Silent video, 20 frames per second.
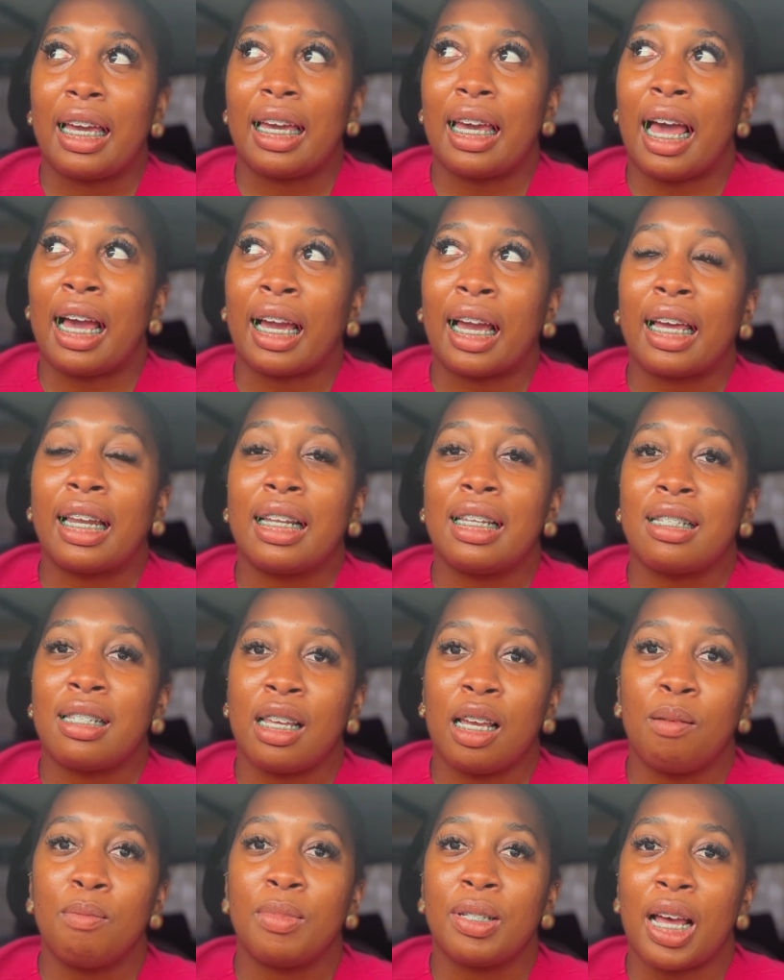I get the
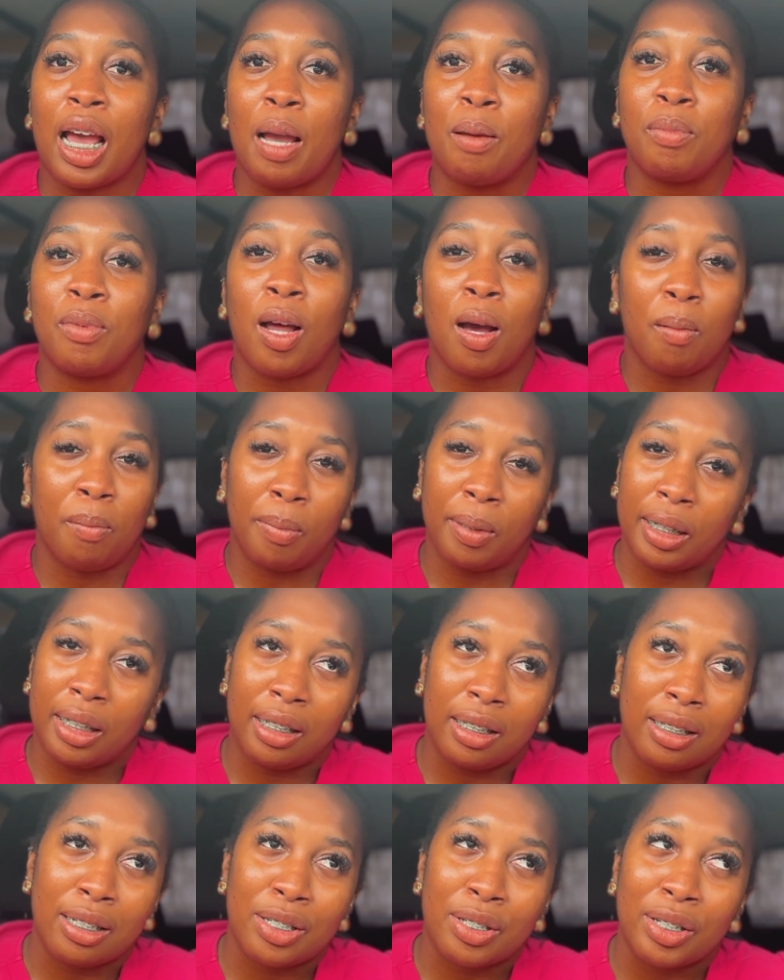same time not
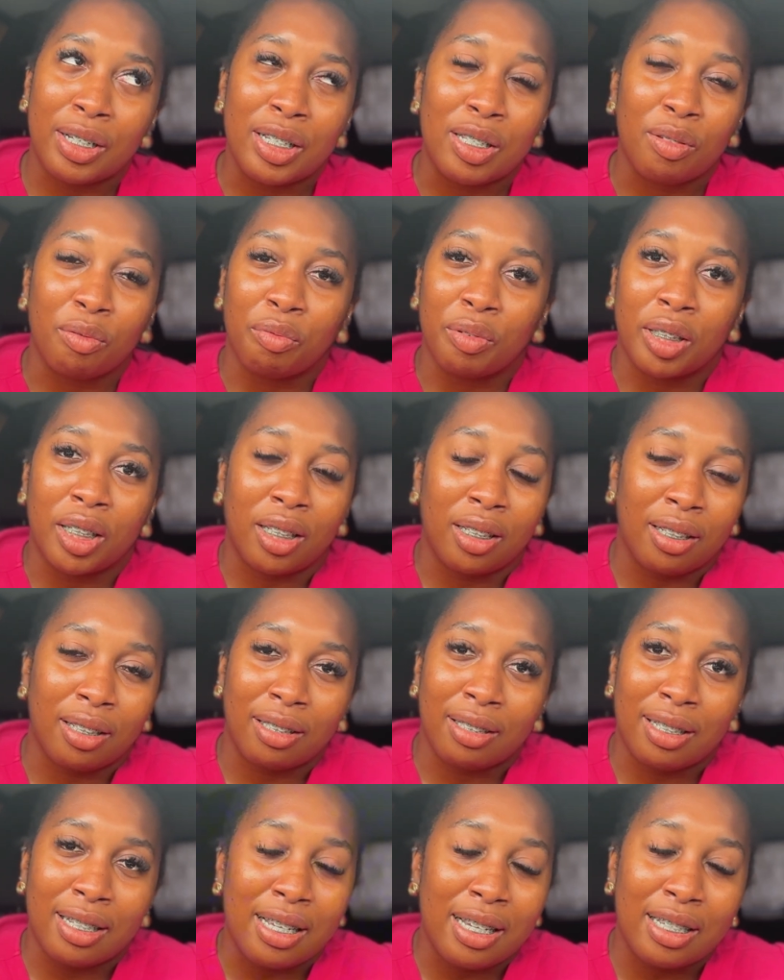bleeding, so it
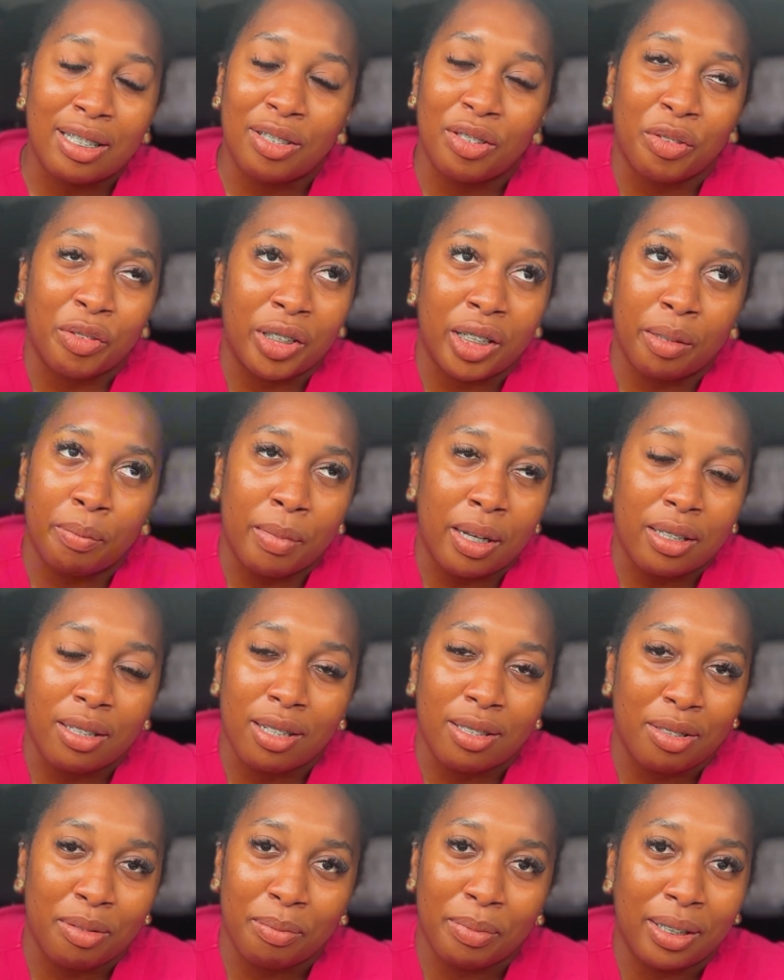don't really
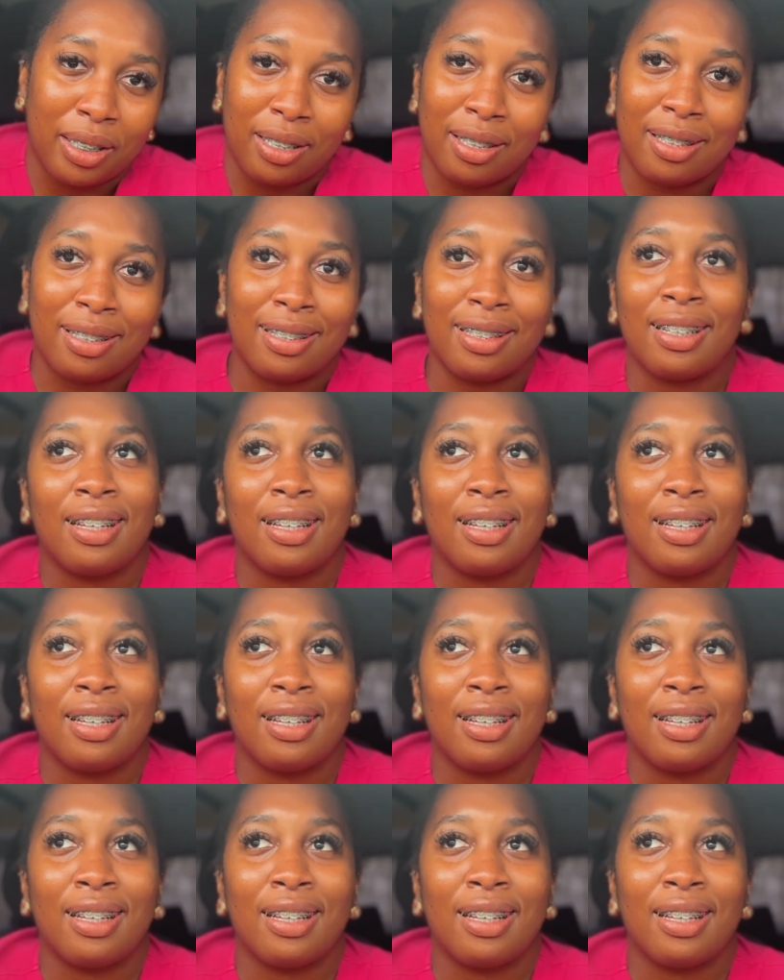matter to me.